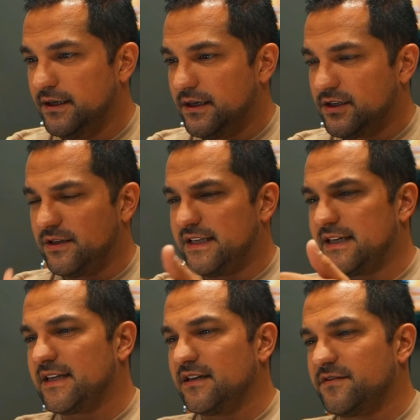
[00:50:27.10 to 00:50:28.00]
So he
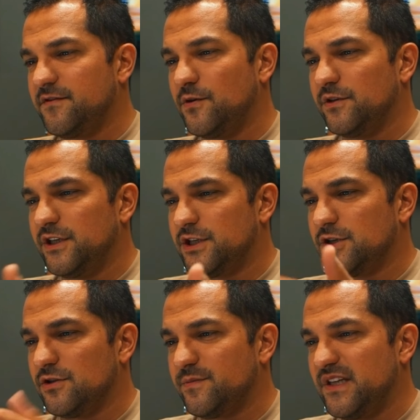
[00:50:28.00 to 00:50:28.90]
takes out his phone, he
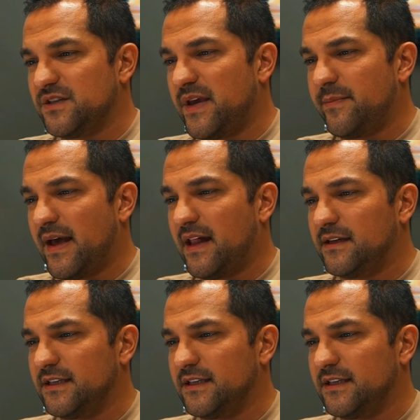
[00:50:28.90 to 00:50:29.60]
shows me his PayPal,